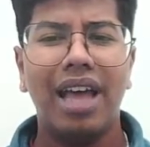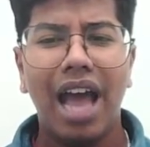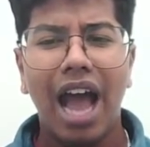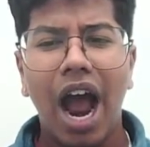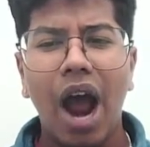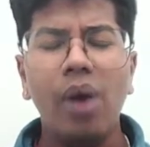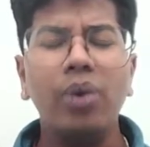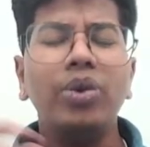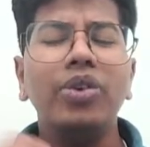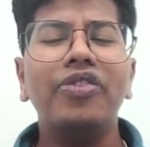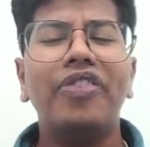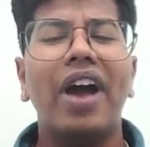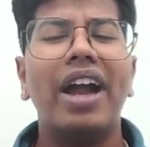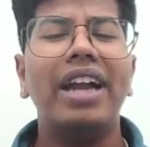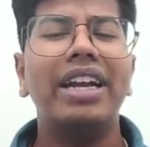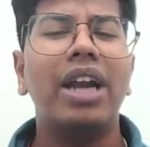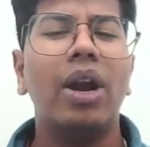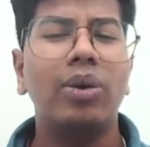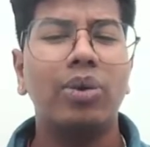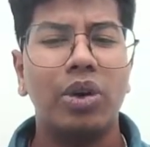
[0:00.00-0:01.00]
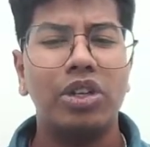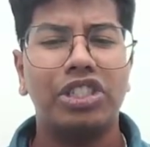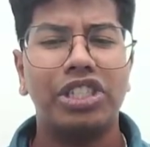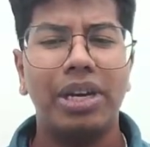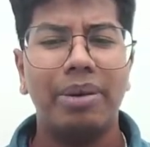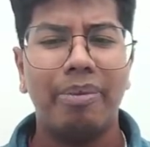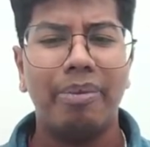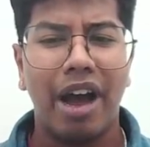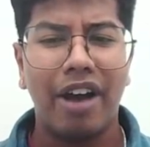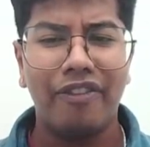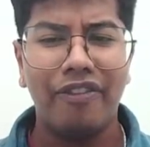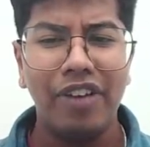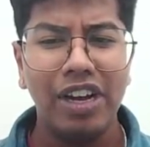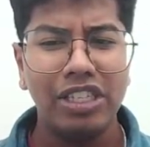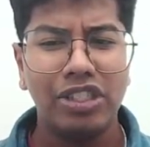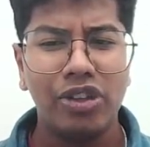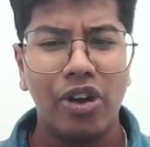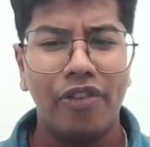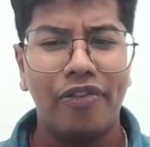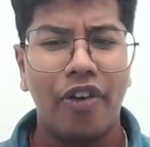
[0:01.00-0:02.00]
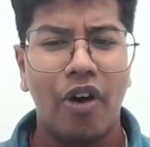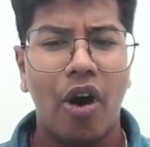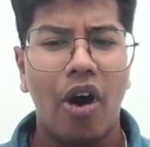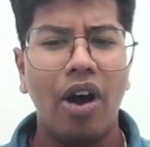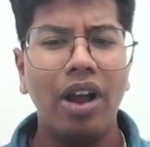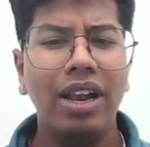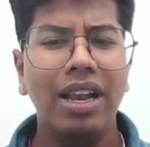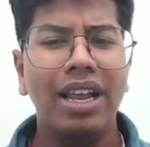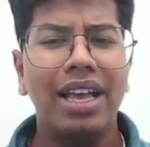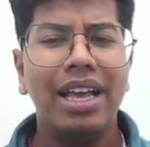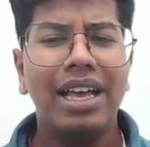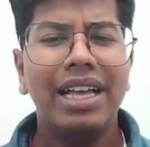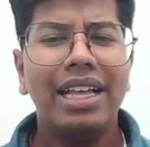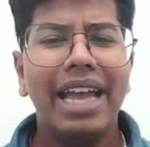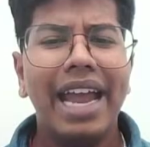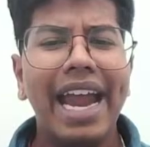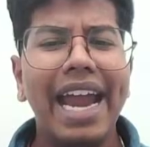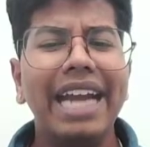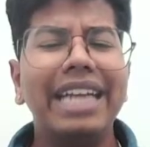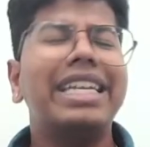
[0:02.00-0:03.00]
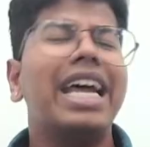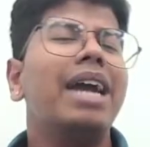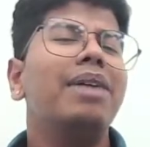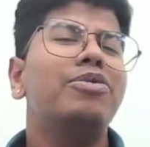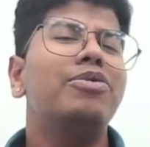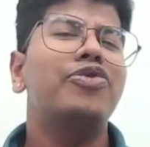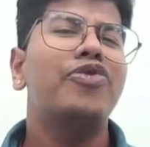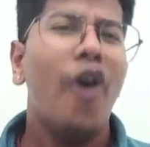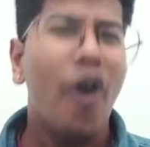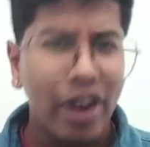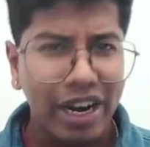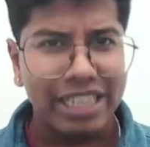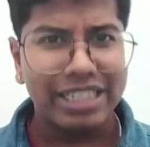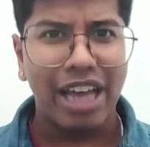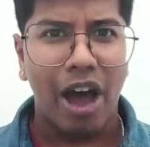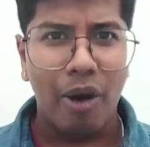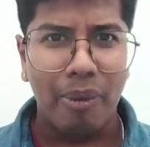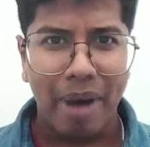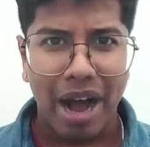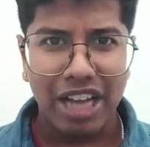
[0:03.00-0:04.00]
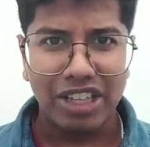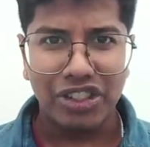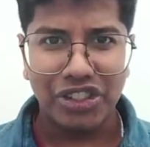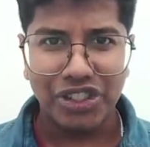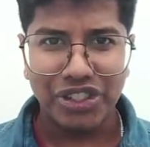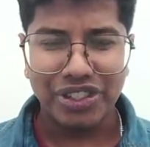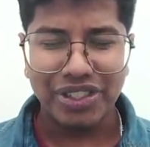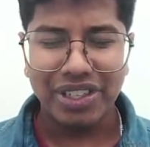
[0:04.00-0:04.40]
How to find out question mark? First of all, 8 times 4 is how much?